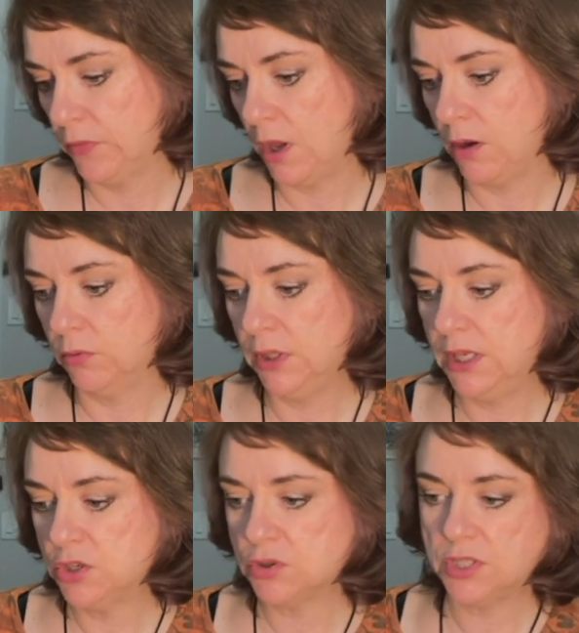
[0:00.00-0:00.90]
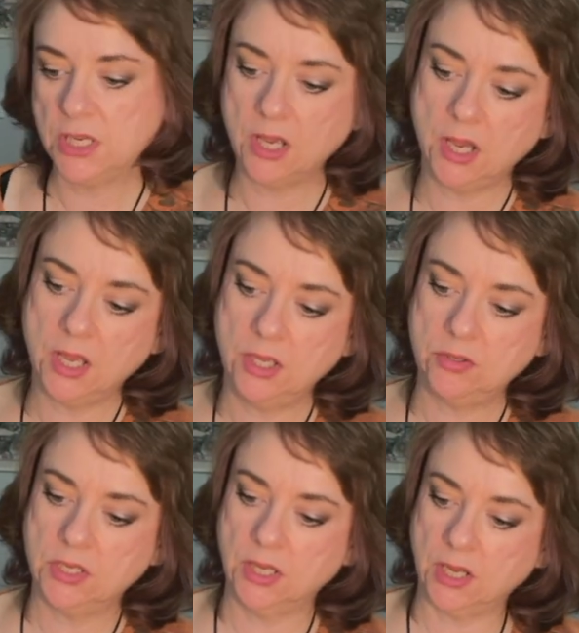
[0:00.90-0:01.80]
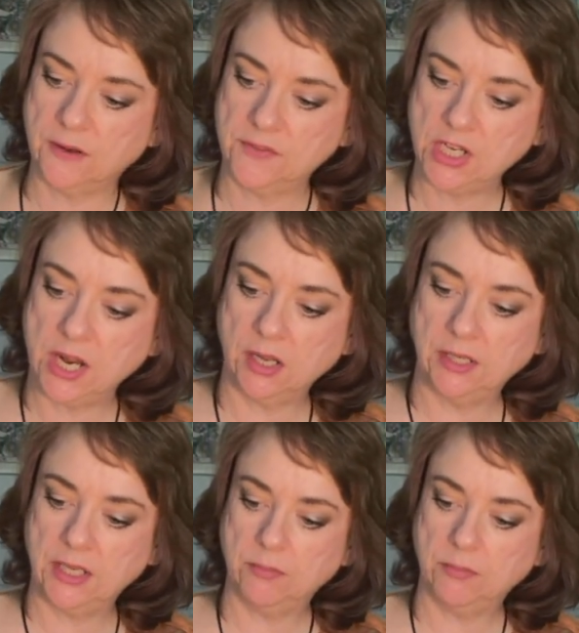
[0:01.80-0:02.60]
A really interesting guy who did a lot of channeling,